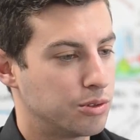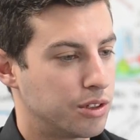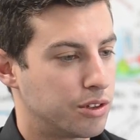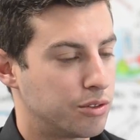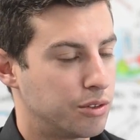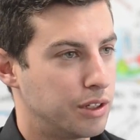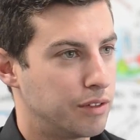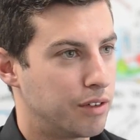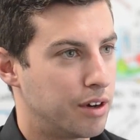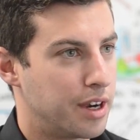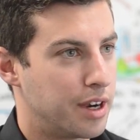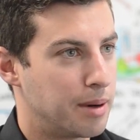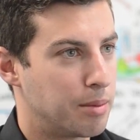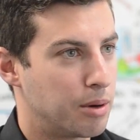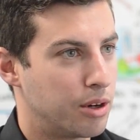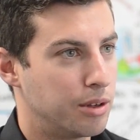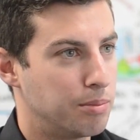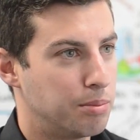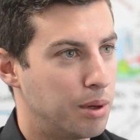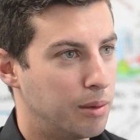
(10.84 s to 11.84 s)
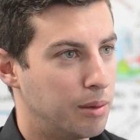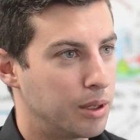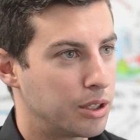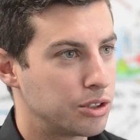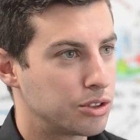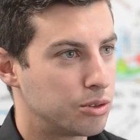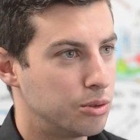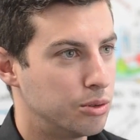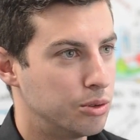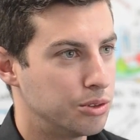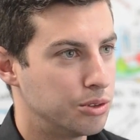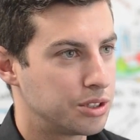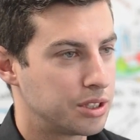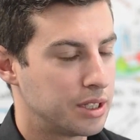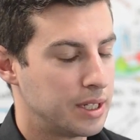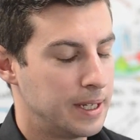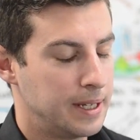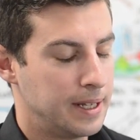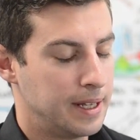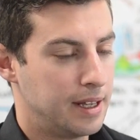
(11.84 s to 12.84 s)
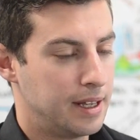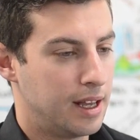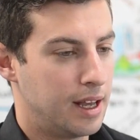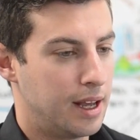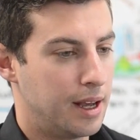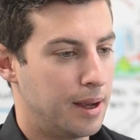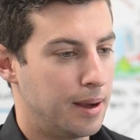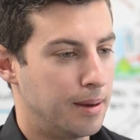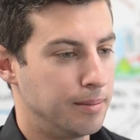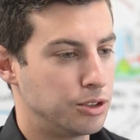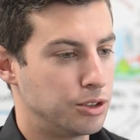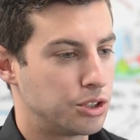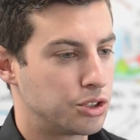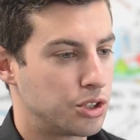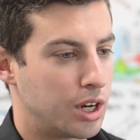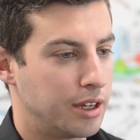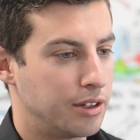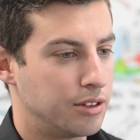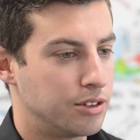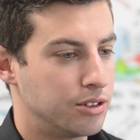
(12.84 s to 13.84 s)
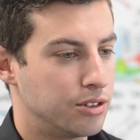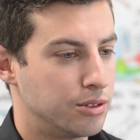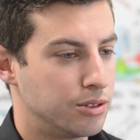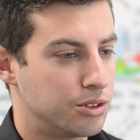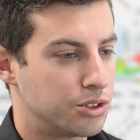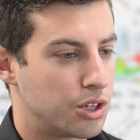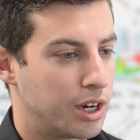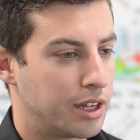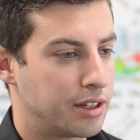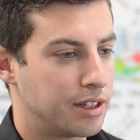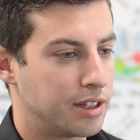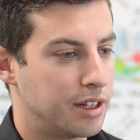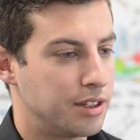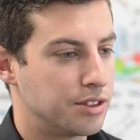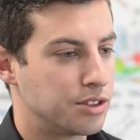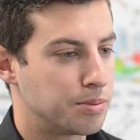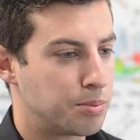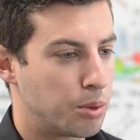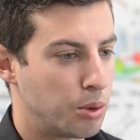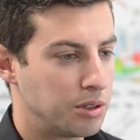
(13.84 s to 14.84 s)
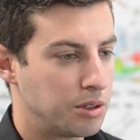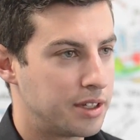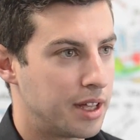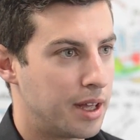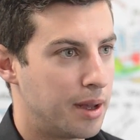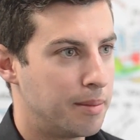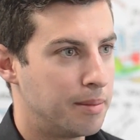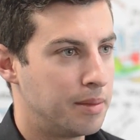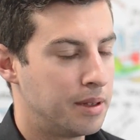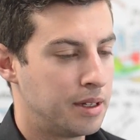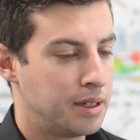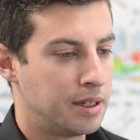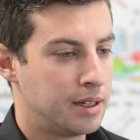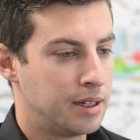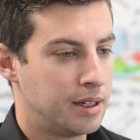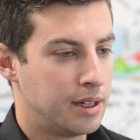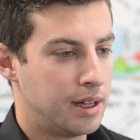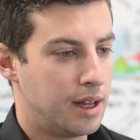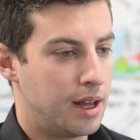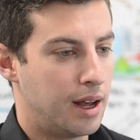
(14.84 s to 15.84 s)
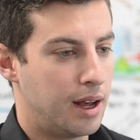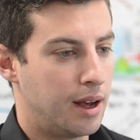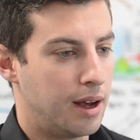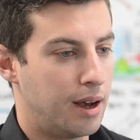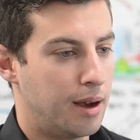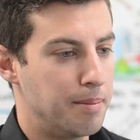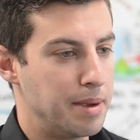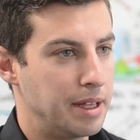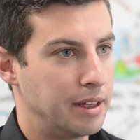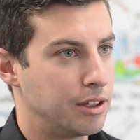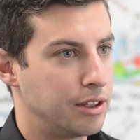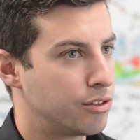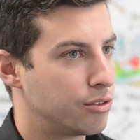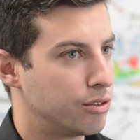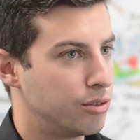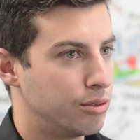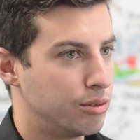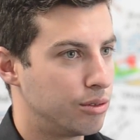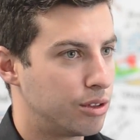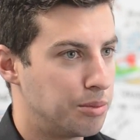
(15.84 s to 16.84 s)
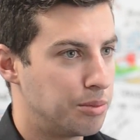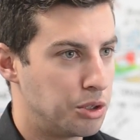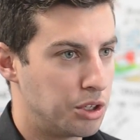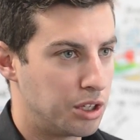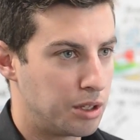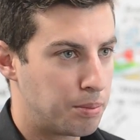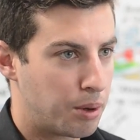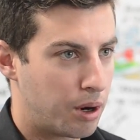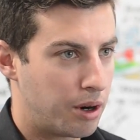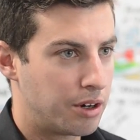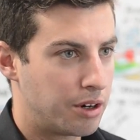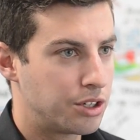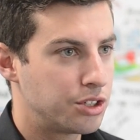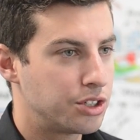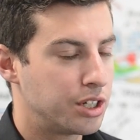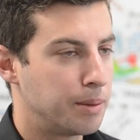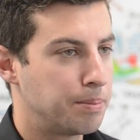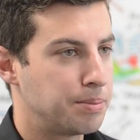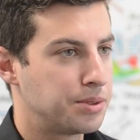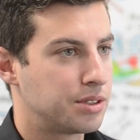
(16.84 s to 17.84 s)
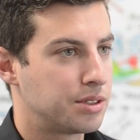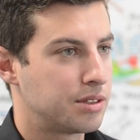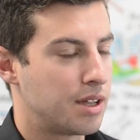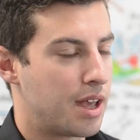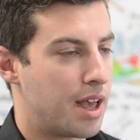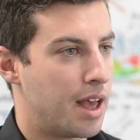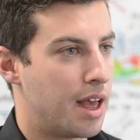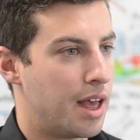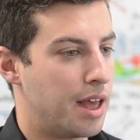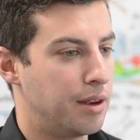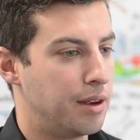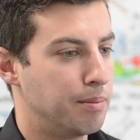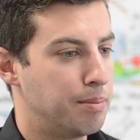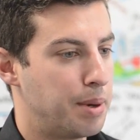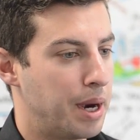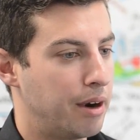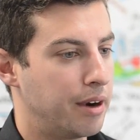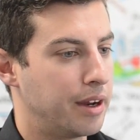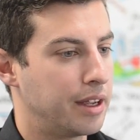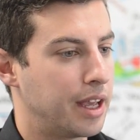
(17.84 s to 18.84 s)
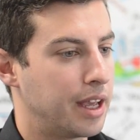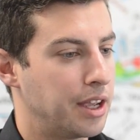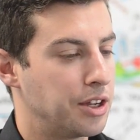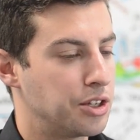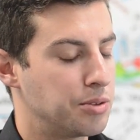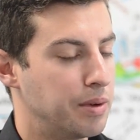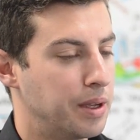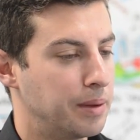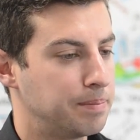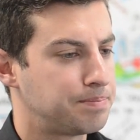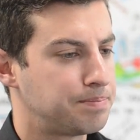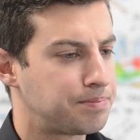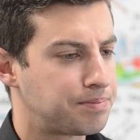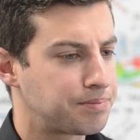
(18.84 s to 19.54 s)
with 3 of our neighborhood public schools, just trying to strengthen and support them, mainly through community partnerships and parent engagement.